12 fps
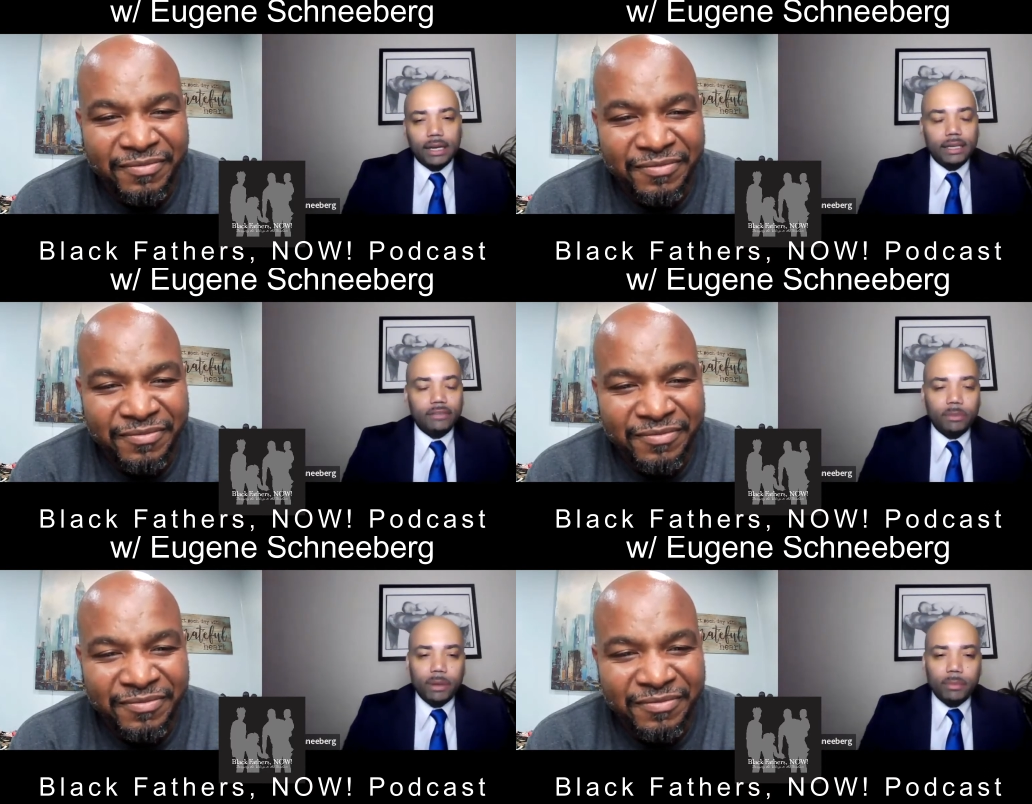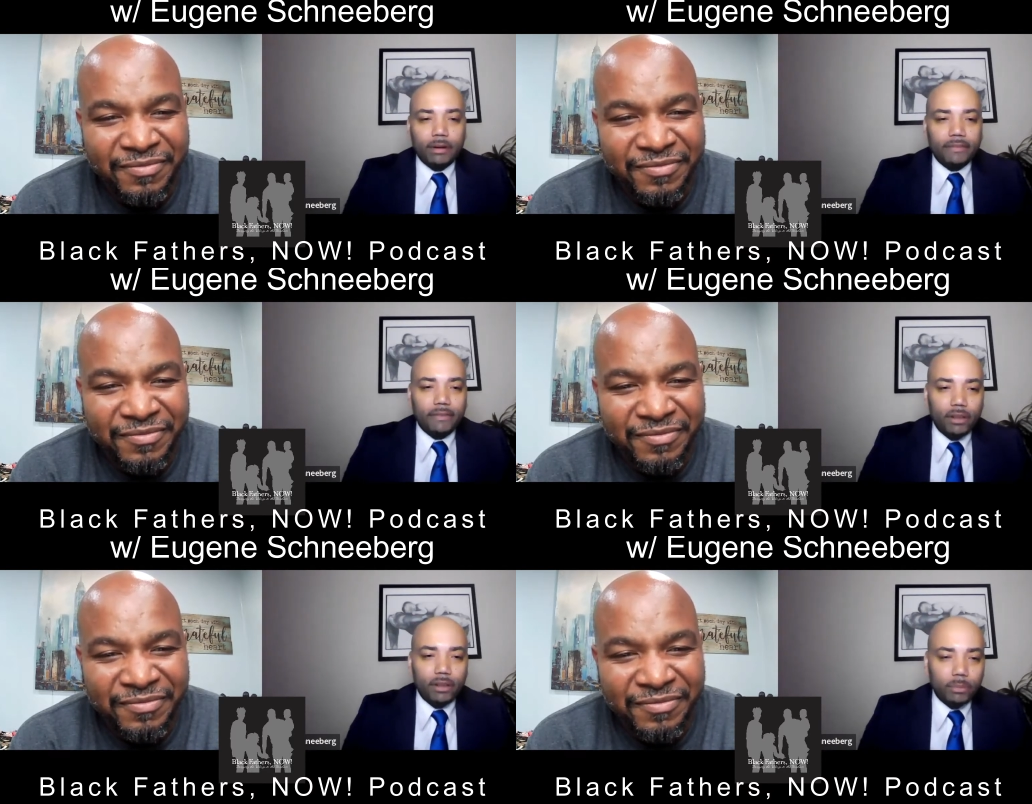Speaker 1: I never met my
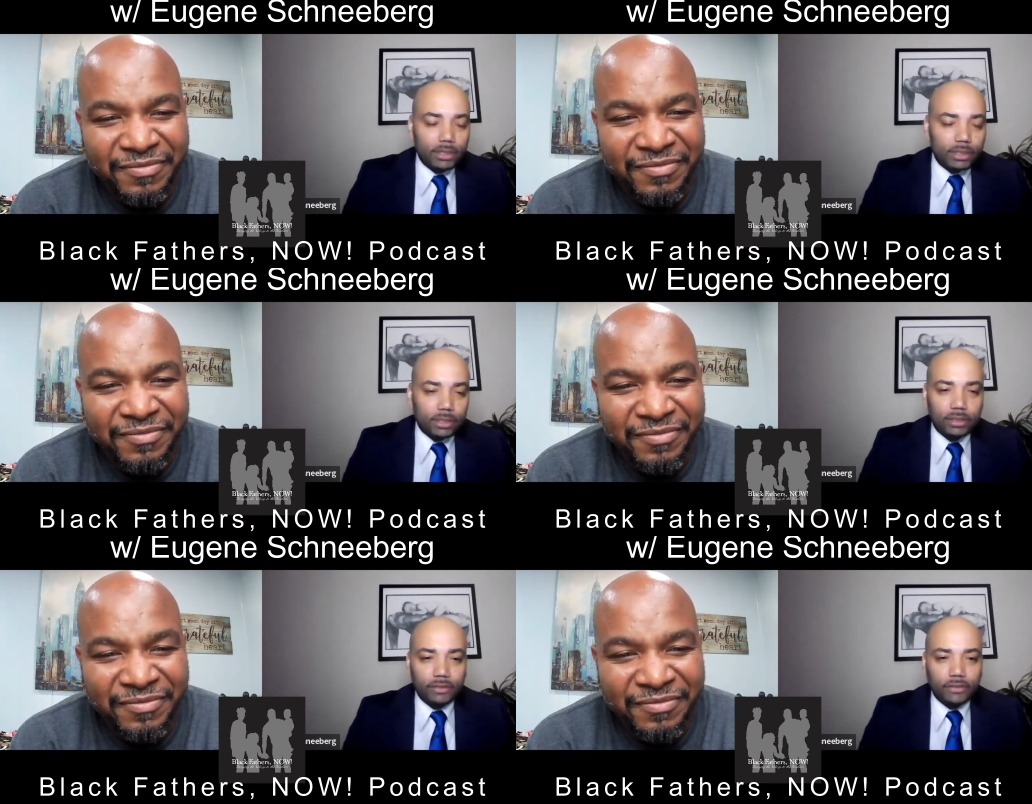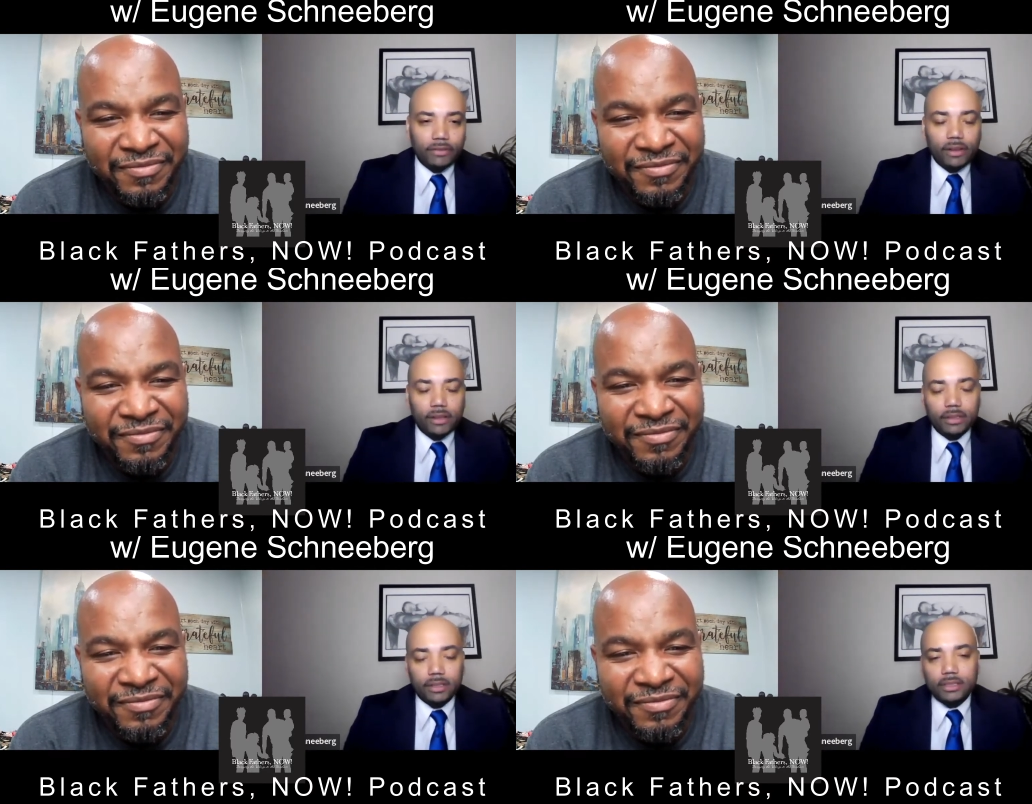father, my journey from
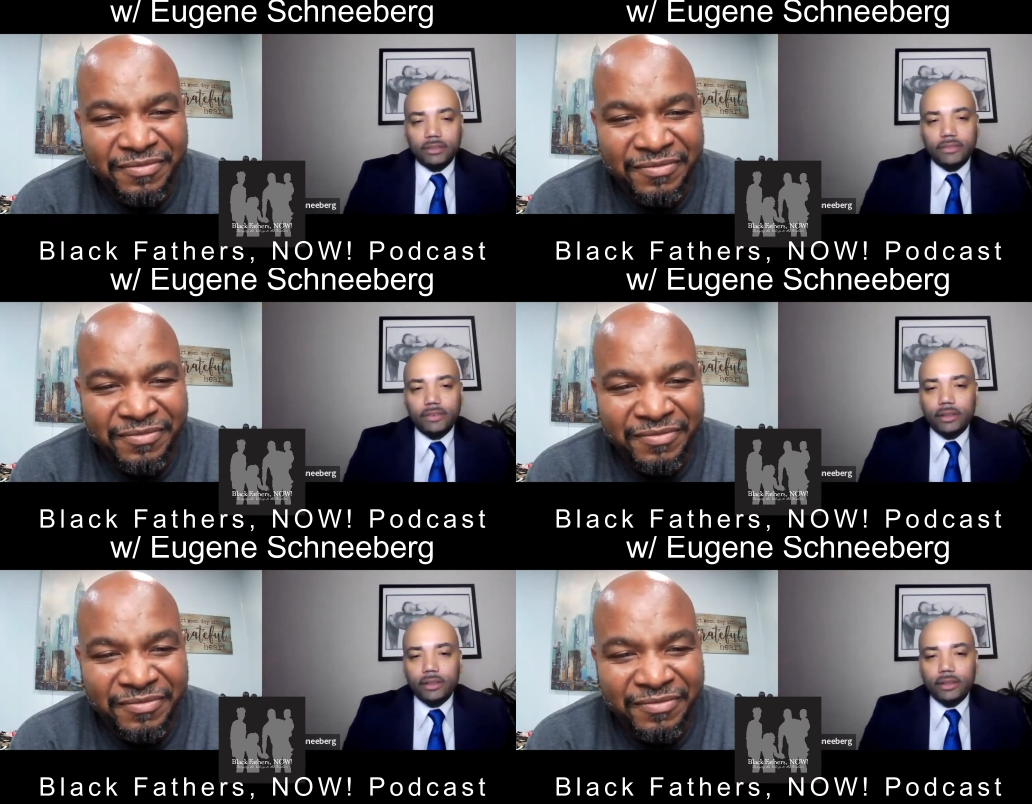fatherless to